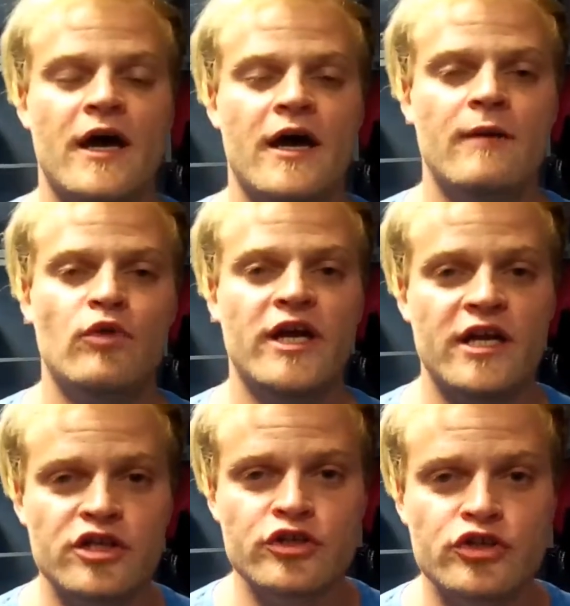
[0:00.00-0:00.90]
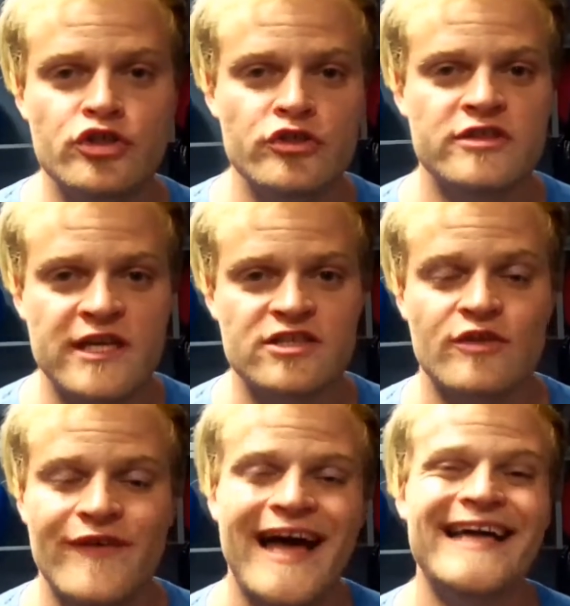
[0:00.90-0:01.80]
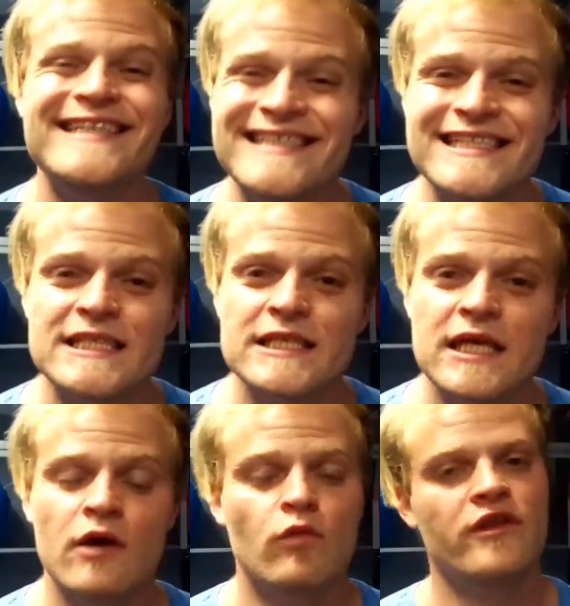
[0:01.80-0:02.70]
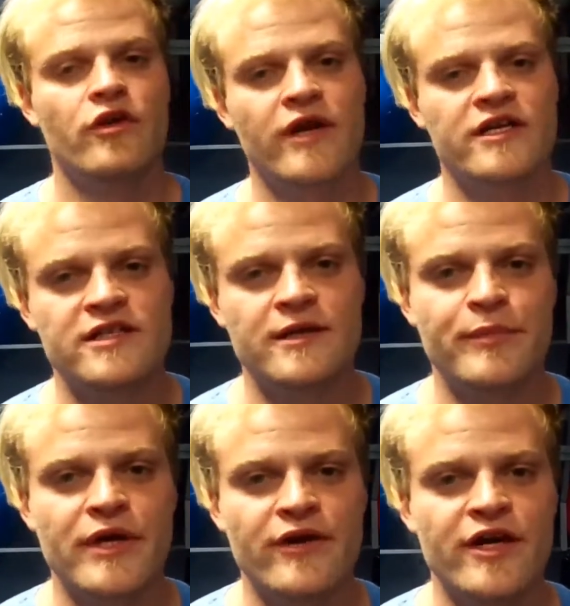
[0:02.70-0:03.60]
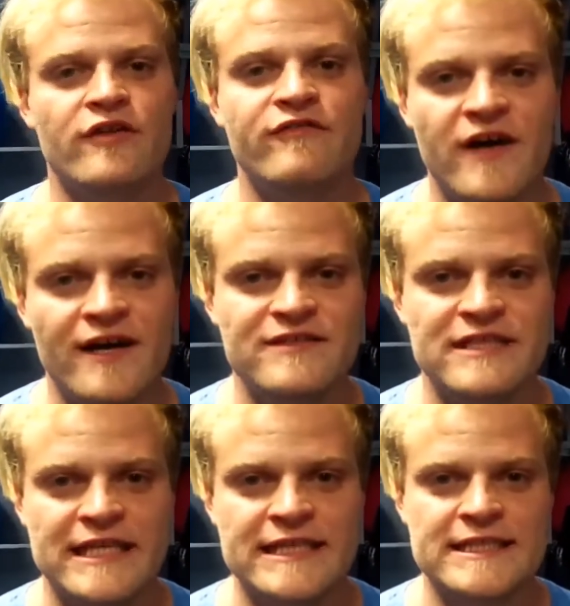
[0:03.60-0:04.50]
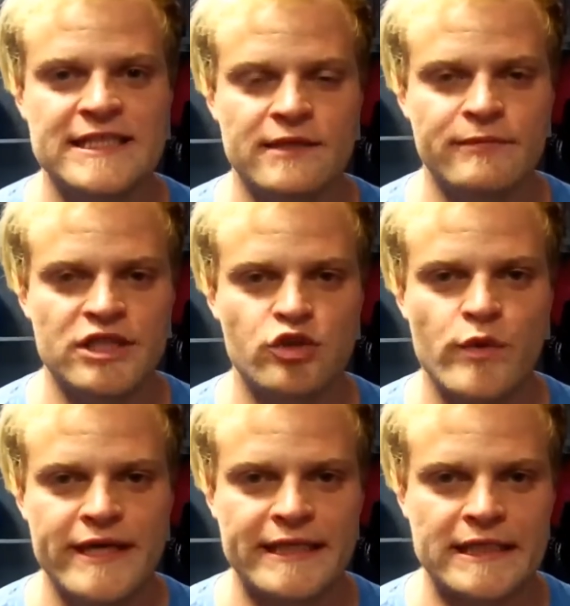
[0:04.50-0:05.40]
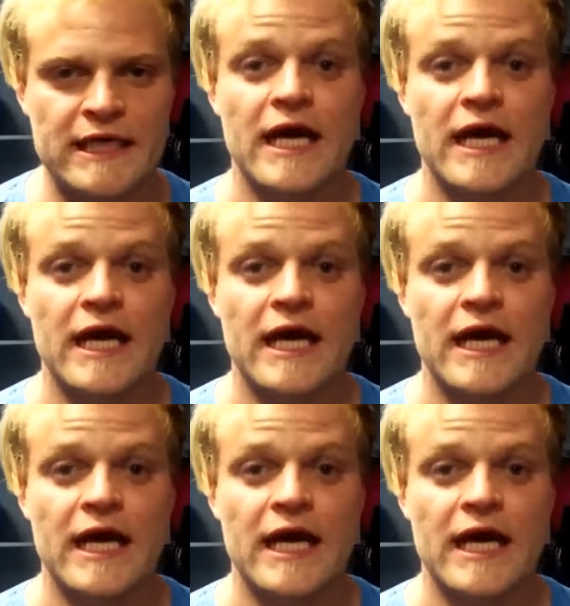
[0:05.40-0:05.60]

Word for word: Um, we're going to do two sets of eight with a resting period of five seconds in between.